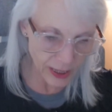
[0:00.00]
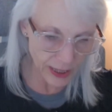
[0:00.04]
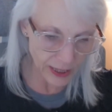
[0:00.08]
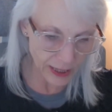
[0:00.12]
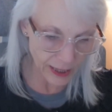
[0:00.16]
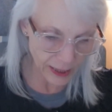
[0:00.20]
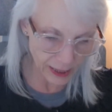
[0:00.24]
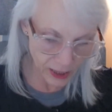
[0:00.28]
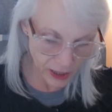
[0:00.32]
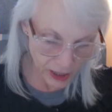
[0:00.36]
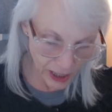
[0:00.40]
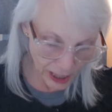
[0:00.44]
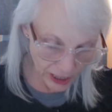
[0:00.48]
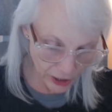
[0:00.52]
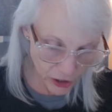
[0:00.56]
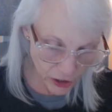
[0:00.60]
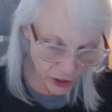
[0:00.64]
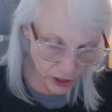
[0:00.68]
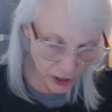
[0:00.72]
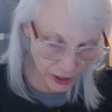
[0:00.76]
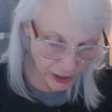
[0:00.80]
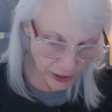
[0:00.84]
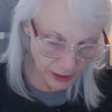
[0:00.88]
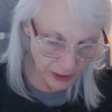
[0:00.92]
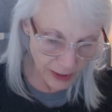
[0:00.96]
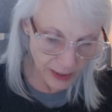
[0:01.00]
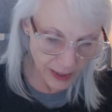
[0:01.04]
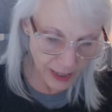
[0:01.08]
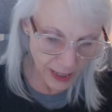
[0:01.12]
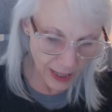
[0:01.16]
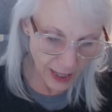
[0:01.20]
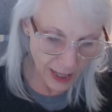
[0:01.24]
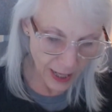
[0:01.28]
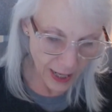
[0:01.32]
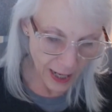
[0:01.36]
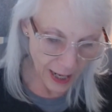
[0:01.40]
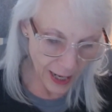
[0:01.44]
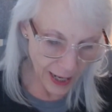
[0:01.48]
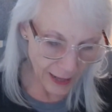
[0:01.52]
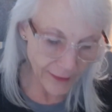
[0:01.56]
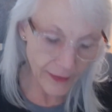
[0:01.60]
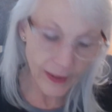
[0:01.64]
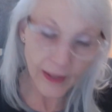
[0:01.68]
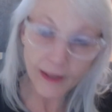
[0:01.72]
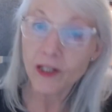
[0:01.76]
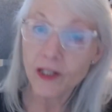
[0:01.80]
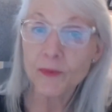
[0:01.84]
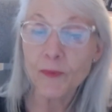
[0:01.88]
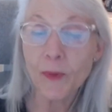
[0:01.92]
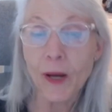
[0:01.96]
and extensions, and
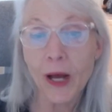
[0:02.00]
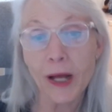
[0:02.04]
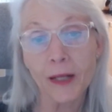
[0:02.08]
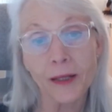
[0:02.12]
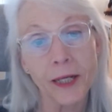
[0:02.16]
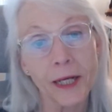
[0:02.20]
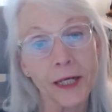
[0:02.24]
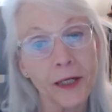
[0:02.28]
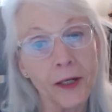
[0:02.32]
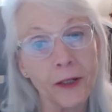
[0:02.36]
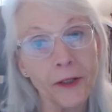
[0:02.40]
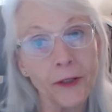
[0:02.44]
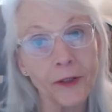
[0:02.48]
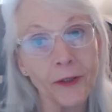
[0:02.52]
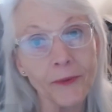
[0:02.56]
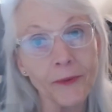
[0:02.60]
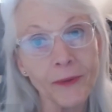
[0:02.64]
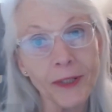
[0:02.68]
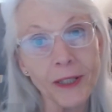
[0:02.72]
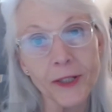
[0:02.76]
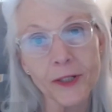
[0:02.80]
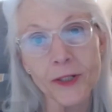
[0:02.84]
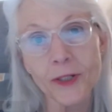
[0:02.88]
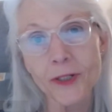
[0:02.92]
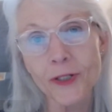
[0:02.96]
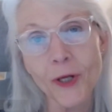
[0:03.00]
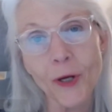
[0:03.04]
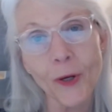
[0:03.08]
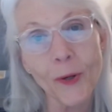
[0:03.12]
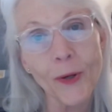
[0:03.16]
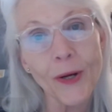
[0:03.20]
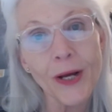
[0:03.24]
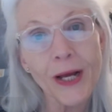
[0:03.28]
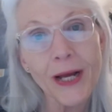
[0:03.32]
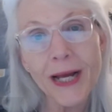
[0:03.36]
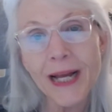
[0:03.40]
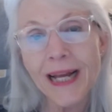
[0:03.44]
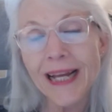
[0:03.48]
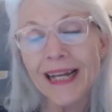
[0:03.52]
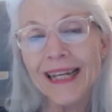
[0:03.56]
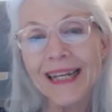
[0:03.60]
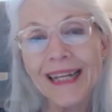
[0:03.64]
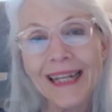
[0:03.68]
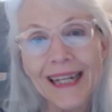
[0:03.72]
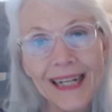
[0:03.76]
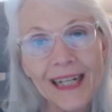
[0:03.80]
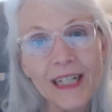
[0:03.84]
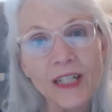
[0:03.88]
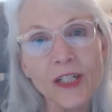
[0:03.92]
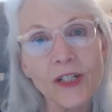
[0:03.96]
then spotlight on careers. So
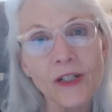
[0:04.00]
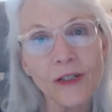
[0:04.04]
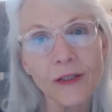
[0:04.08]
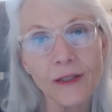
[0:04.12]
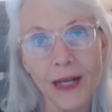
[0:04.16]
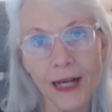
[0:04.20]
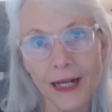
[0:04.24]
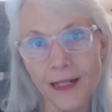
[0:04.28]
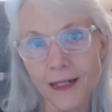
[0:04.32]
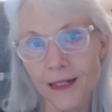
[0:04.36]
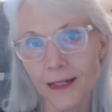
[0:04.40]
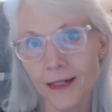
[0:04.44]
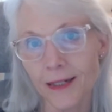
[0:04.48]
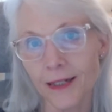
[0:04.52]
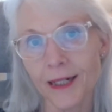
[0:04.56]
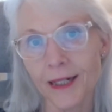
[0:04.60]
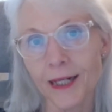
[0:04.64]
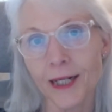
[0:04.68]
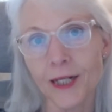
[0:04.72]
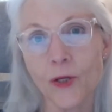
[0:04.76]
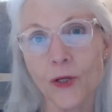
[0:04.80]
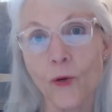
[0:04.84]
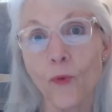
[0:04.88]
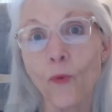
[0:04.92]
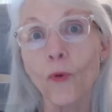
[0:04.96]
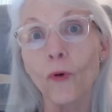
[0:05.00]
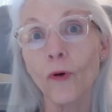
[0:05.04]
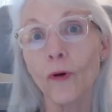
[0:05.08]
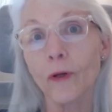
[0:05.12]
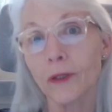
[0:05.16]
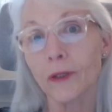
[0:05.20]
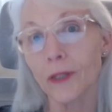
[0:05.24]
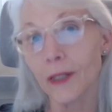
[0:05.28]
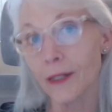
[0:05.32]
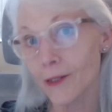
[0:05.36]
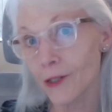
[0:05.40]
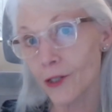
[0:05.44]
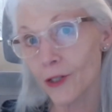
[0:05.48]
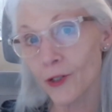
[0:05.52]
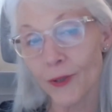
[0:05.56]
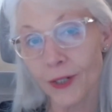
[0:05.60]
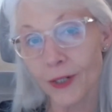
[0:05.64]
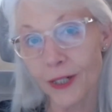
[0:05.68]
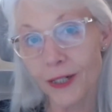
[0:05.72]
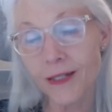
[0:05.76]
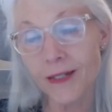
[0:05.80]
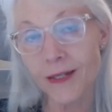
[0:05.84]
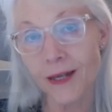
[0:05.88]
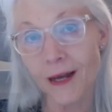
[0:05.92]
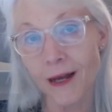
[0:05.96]
each lesson is a world unto
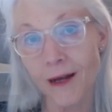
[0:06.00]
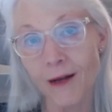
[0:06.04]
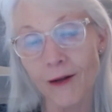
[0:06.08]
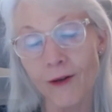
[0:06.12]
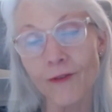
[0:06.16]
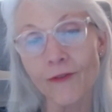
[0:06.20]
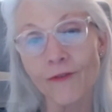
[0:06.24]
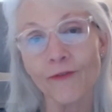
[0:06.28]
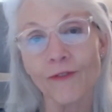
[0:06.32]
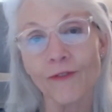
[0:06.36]
itself.